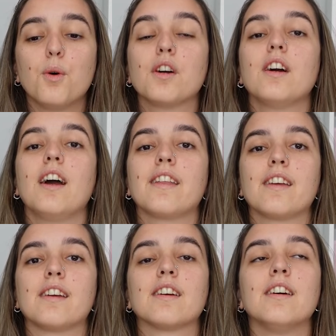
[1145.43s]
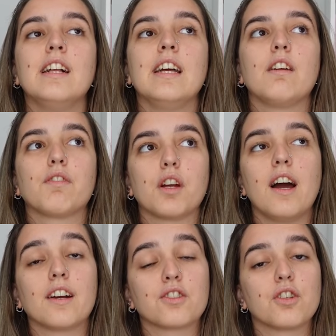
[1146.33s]
Or I think if they're
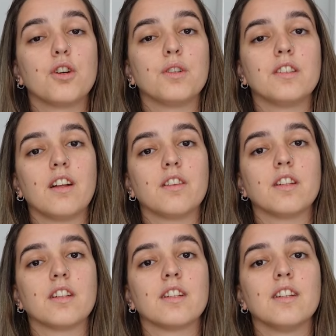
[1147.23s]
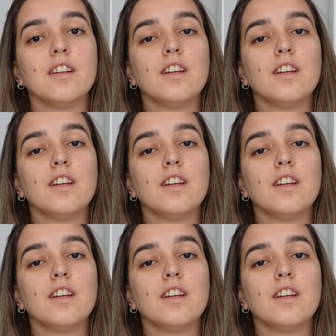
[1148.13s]
actually going down the